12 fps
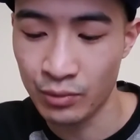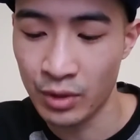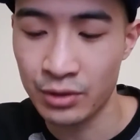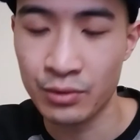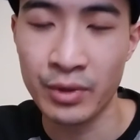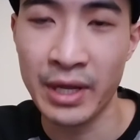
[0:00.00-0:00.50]

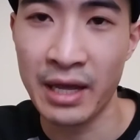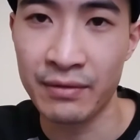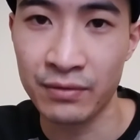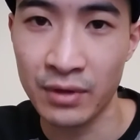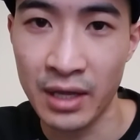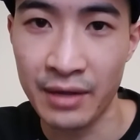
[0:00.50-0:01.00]
What do we
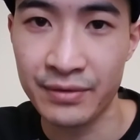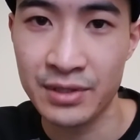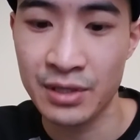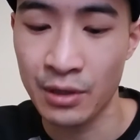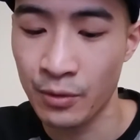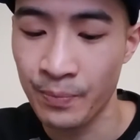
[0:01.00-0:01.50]
have left?
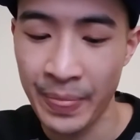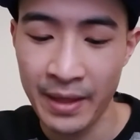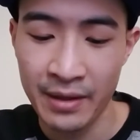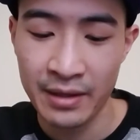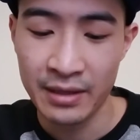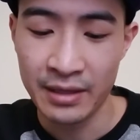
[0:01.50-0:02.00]
So
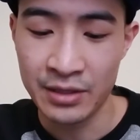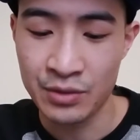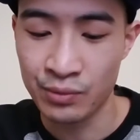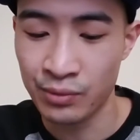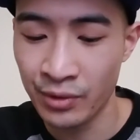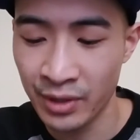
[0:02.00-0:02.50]

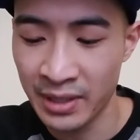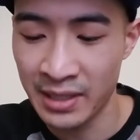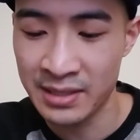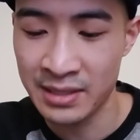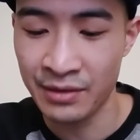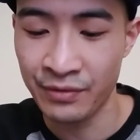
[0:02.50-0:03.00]
it's really
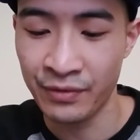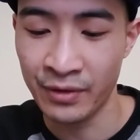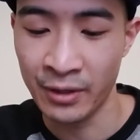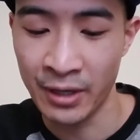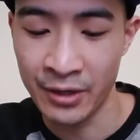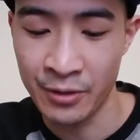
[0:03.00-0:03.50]
easy to
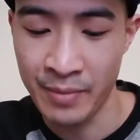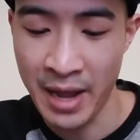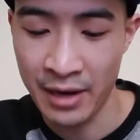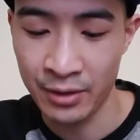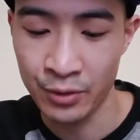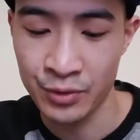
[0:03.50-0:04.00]
figure out your
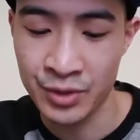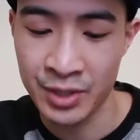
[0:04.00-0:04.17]
macros.